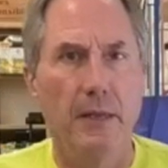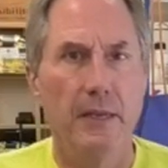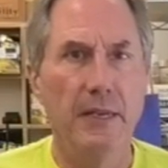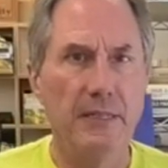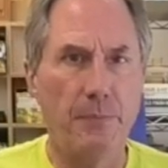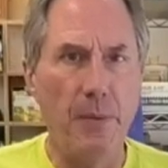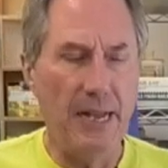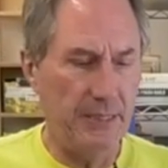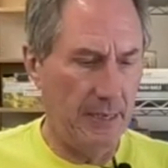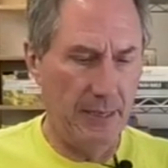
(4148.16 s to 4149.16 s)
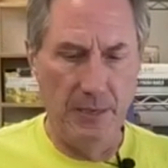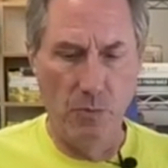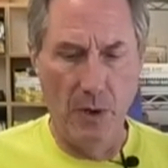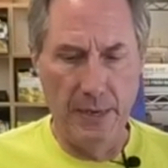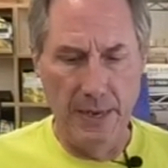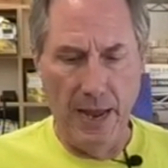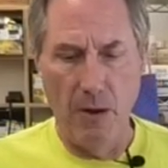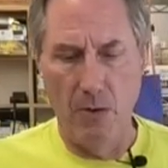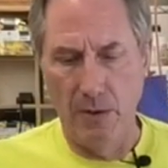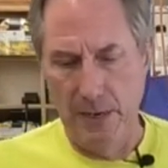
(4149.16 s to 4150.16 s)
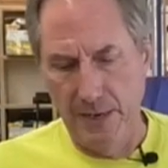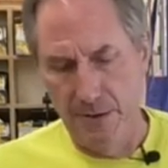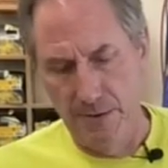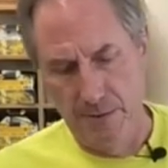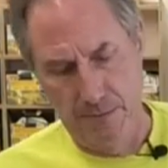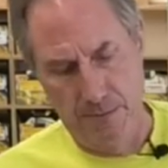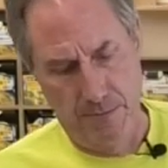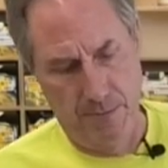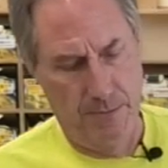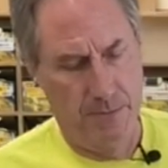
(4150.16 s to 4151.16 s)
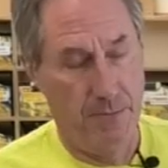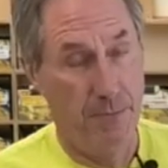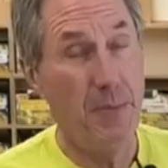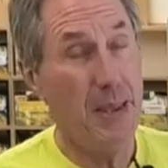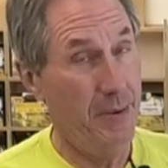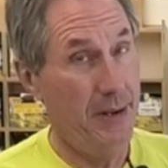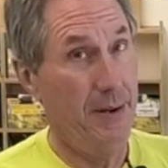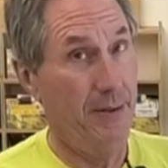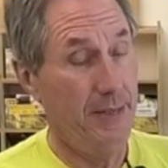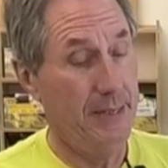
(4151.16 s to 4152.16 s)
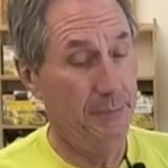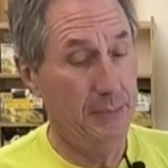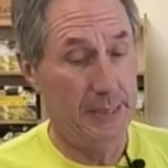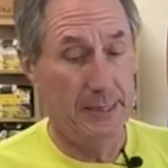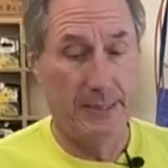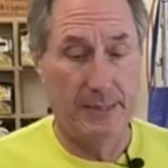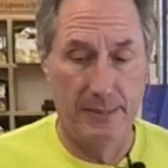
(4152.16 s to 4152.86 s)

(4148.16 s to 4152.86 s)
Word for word: It's magically one hour later, maybe an hour and 10 minutes,